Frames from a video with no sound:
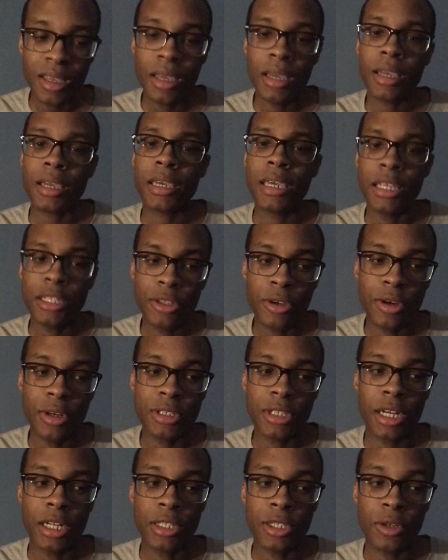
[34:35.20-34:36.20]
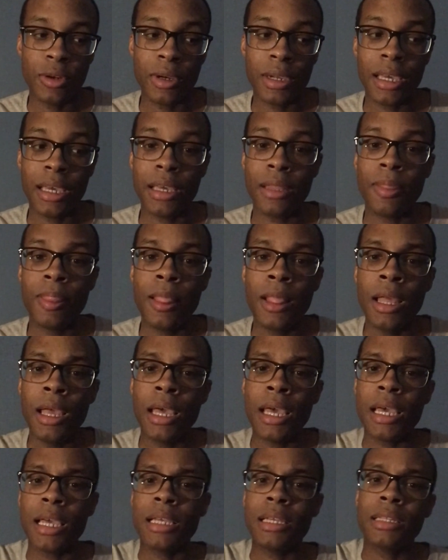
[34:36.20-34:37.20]
keep doing what y'all doing. And
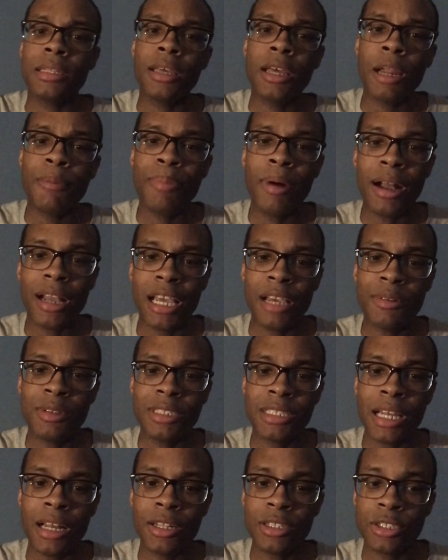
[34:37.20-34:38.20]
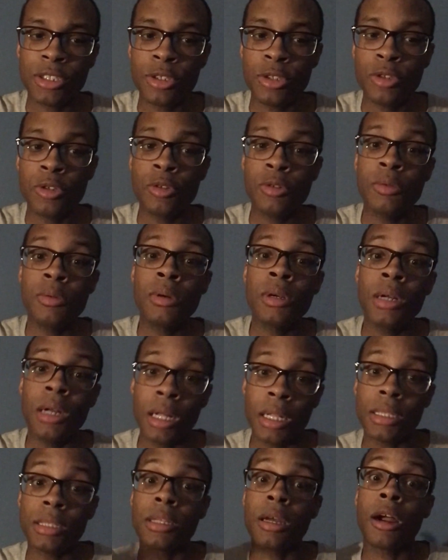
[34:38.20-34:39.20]
another podcast I want to shout out to,
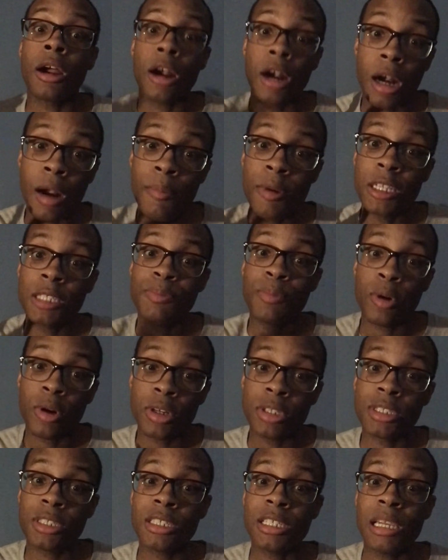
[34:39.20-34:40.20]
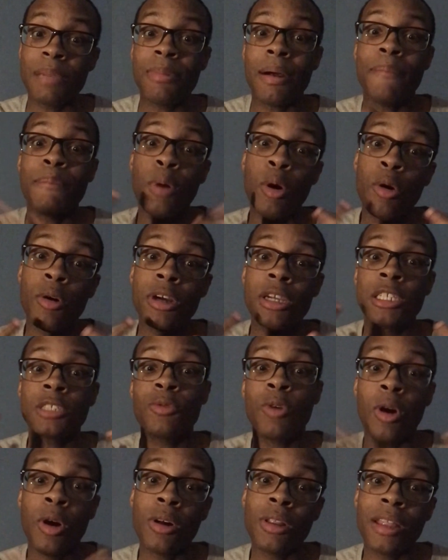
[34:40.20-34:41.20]
the urban sports scene. My boys,
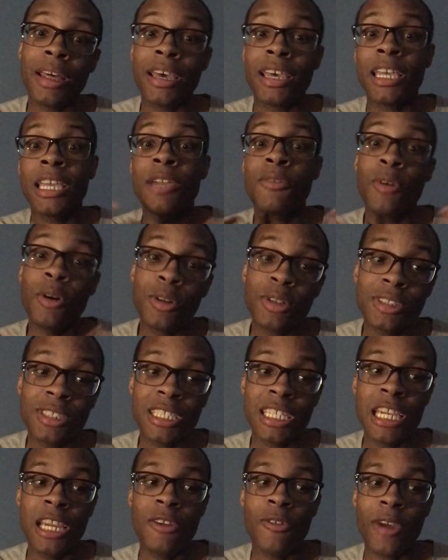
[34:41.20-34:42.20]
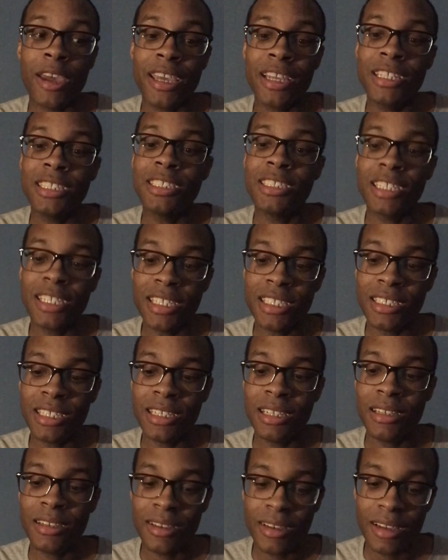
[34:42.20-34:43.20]
Wole, Will T, Ray,
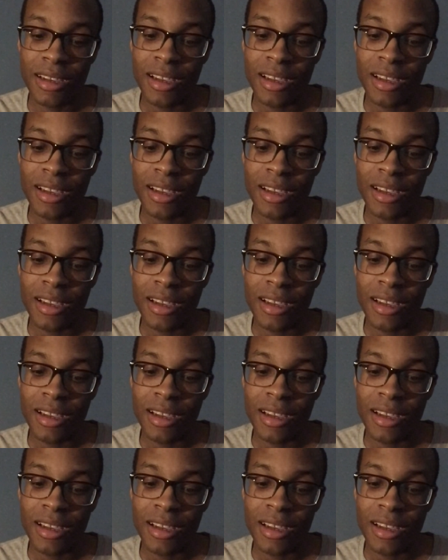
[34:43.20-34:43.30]
Jeezy.